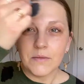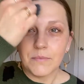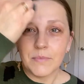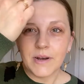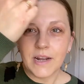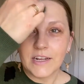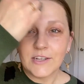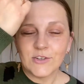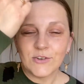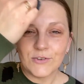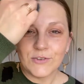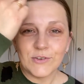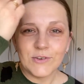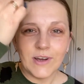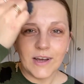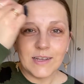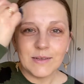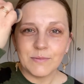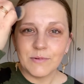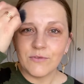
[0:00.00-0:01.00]
But I told you
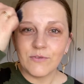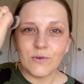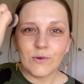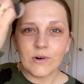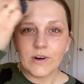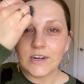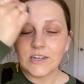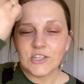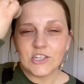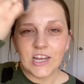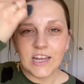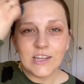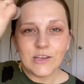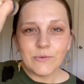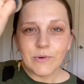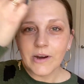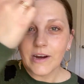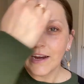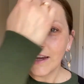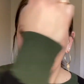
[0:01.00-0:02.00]
guys before,
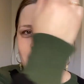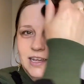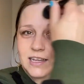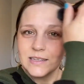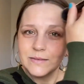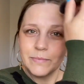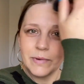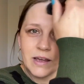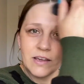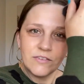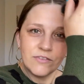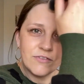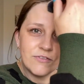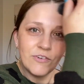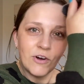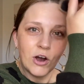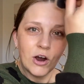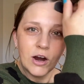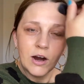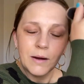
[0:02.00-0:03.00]
January is by
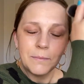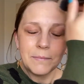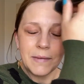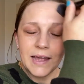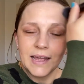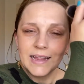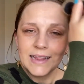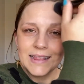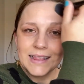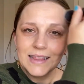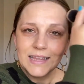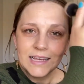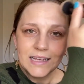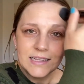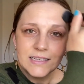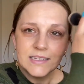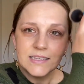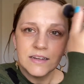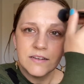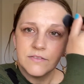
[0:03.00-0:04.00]
far my
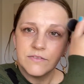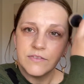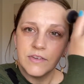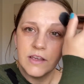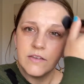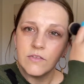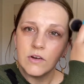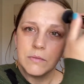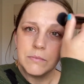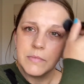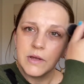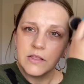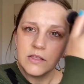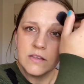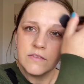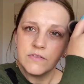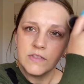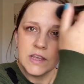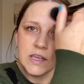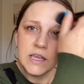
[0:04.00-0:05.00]
least favorite month
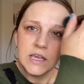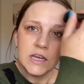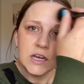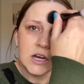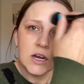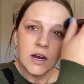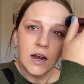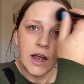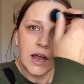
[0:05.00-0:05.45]
of the year.